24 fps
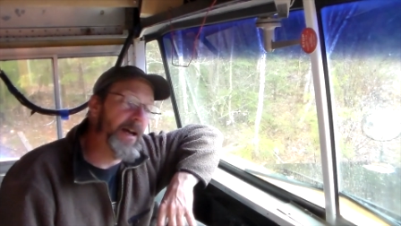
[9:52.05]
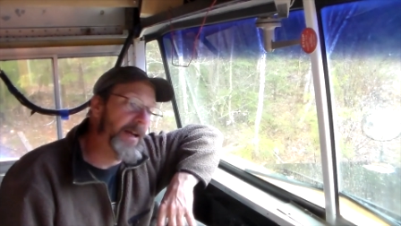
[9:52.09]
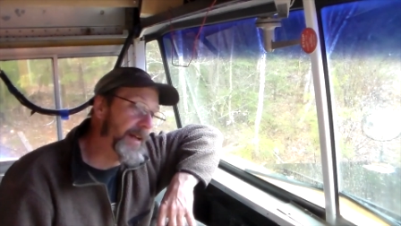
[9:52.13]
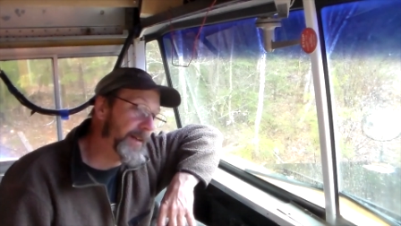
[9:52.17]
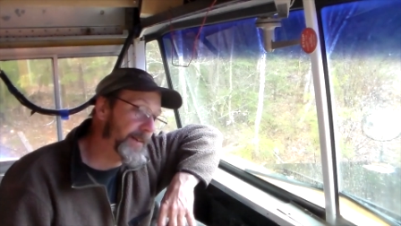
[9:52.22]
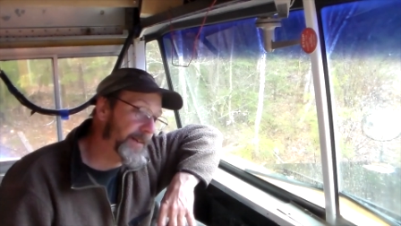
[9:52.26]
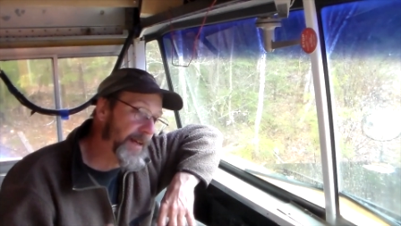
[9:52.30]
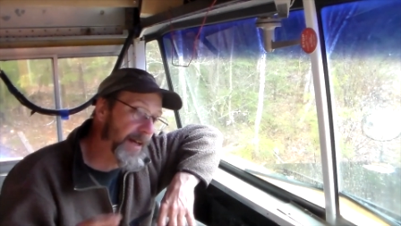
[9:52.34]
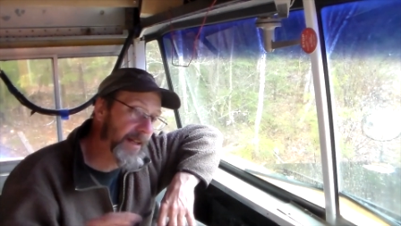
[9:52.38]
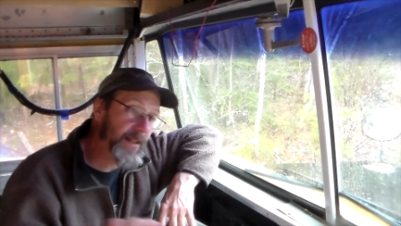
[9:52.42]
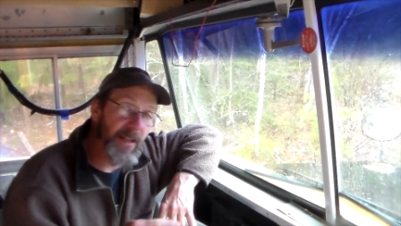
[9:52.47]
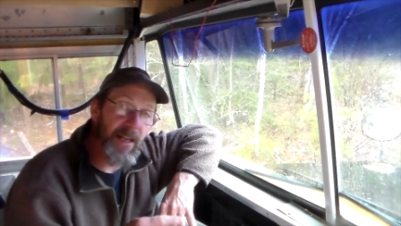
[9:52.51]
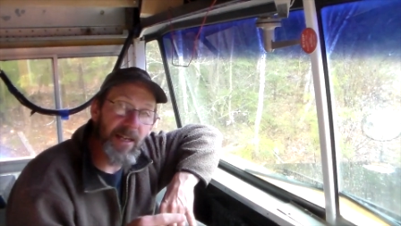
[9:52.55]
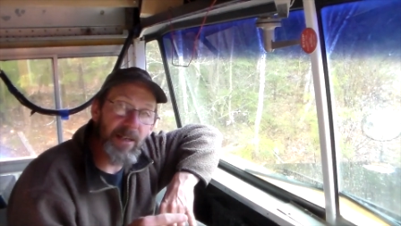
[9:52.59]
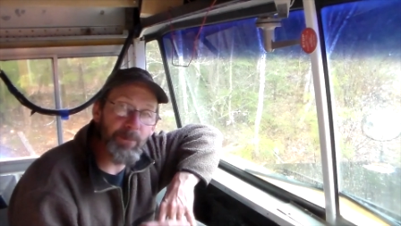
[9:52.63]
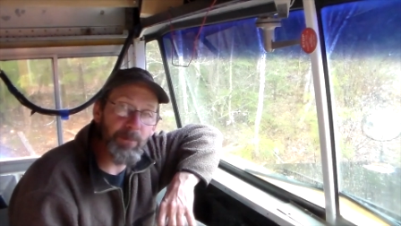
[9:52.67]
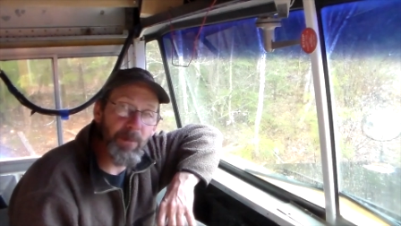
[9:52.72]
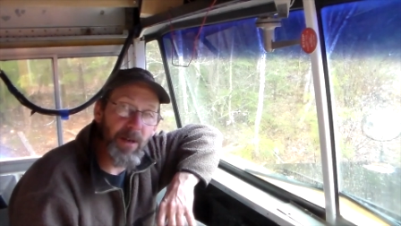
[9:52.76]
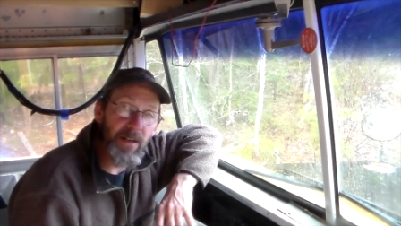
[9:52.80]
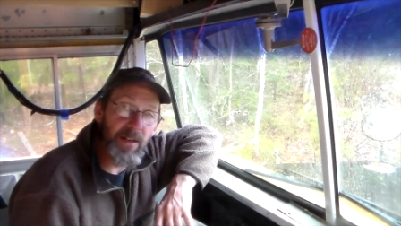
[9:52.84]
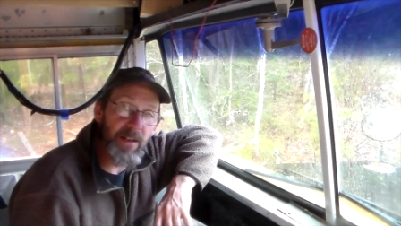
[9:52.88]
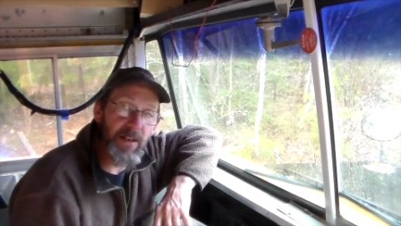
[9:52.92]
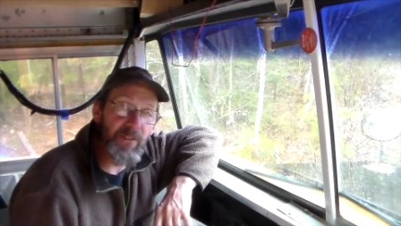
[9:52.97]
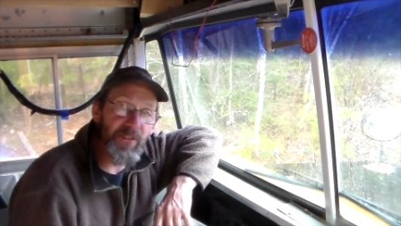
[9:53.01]
Hit that
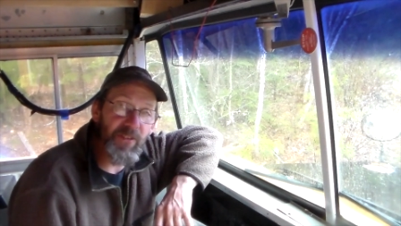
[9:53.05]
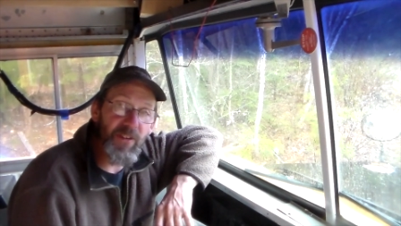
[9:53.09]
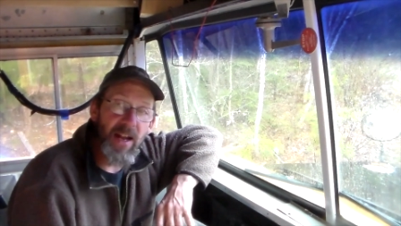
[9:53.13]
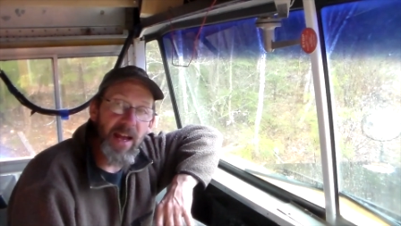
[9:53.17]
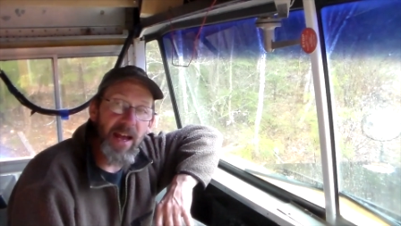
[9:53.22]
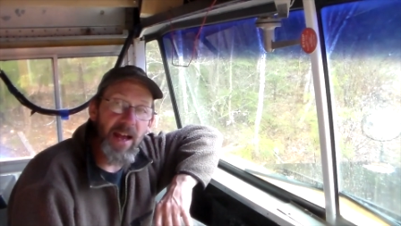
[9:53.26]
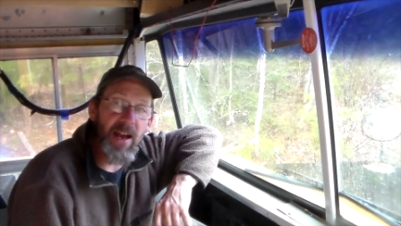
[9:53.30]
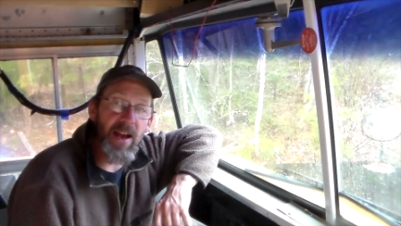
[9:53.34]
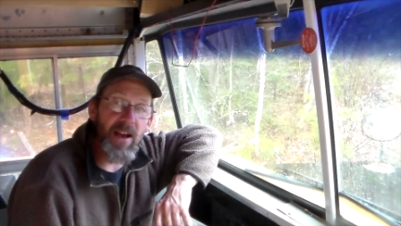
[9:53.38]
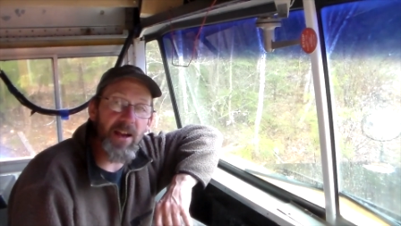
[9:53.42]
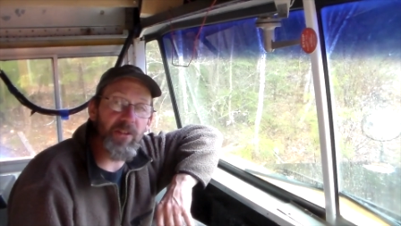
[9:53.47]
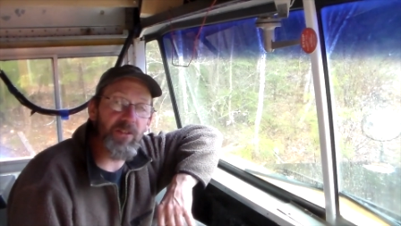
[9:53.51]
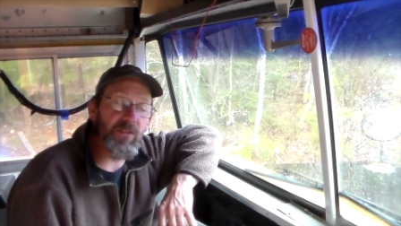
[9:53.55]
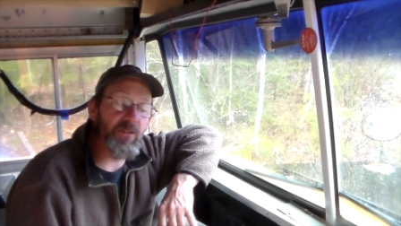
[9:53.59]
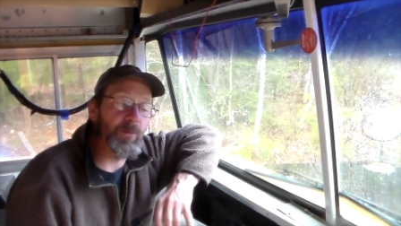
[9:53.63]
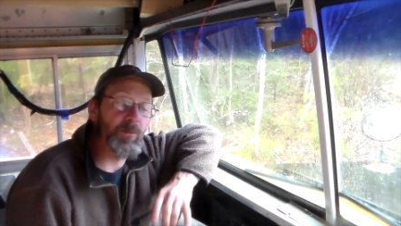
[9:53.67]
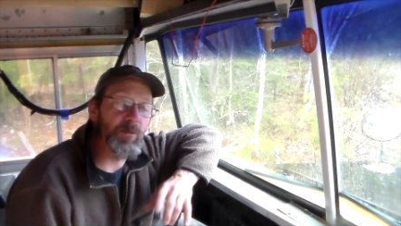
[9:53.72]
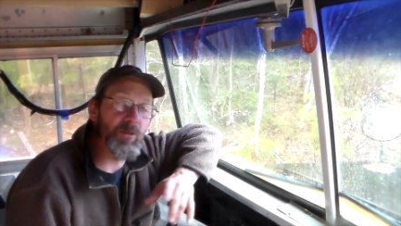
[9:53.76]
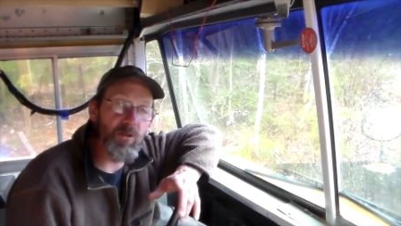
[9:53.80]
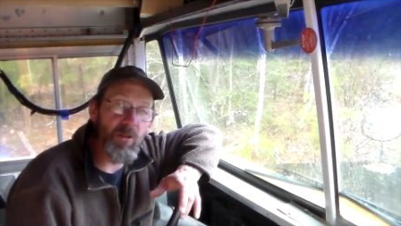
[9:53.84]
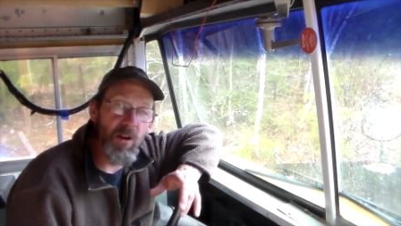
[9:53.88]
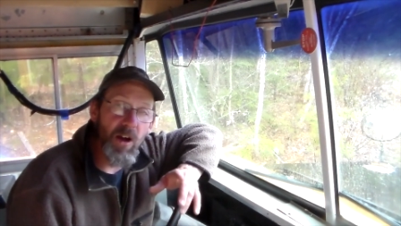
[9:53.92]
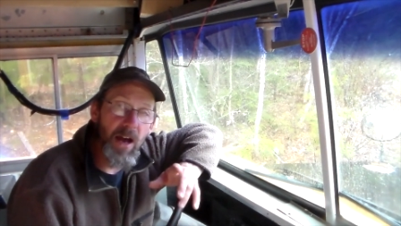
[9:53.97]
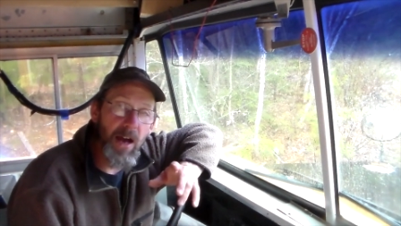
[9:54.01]
like button if it has.
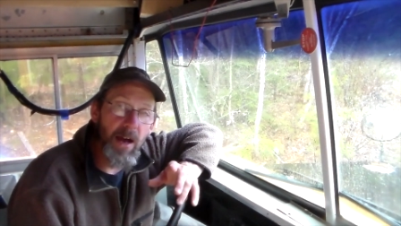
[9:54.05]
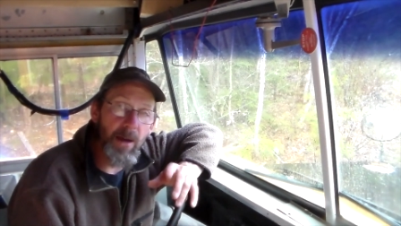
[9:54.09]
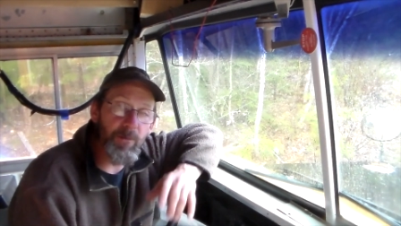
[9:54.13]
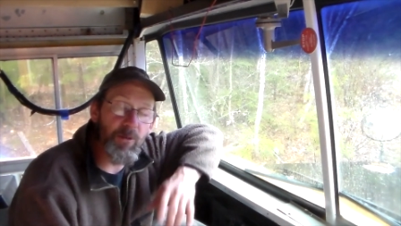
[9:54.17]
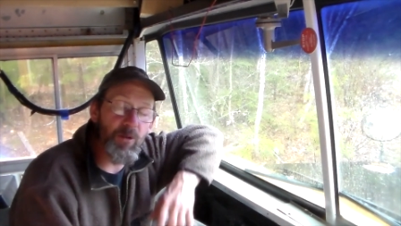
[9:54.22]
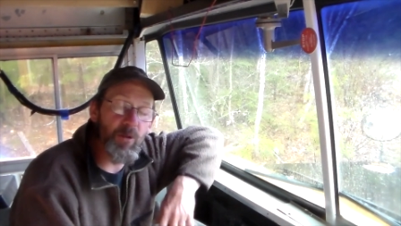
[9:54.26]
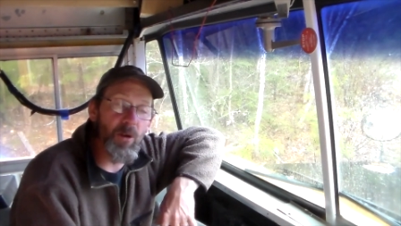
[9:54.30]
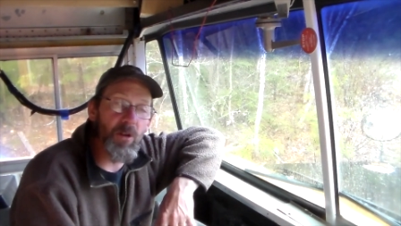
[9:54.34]
Subscribe.